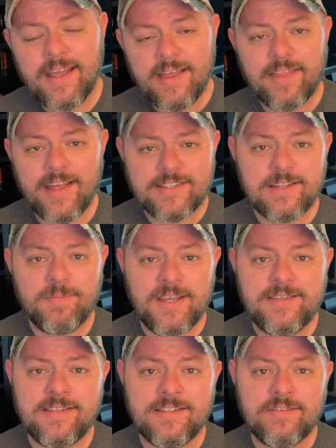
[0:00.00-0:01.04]
That's the
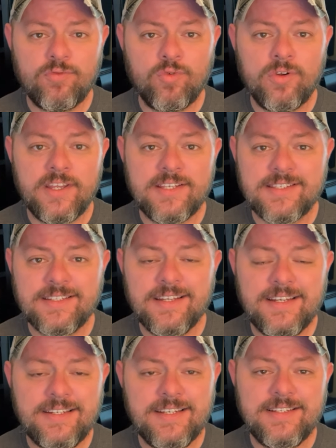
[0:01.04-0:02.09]
basis for this
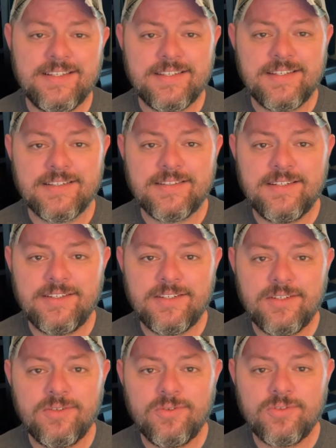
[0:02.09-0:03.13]

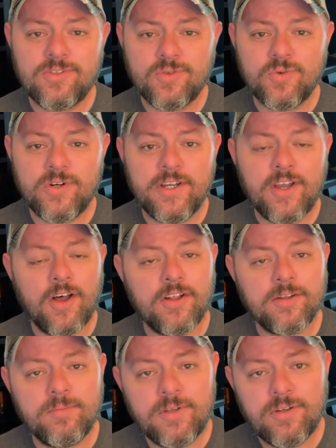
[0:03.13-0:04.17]
1962 story called
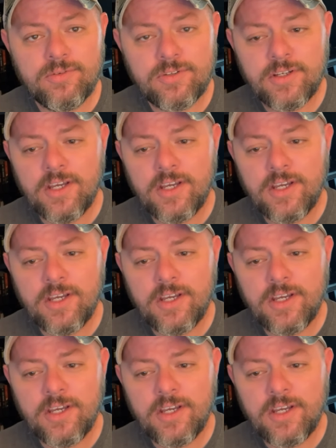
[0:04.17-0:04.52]
Mute,